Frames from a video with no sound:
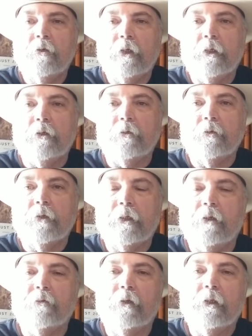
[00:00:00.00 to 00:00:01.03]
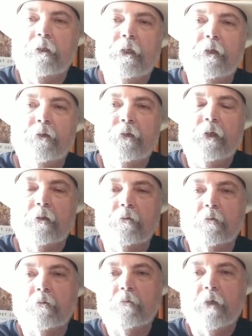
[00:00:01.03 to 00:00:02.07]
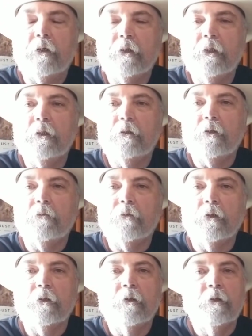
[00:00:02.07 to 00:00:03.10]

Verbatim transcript: uh, I get really dizzy and about keel over.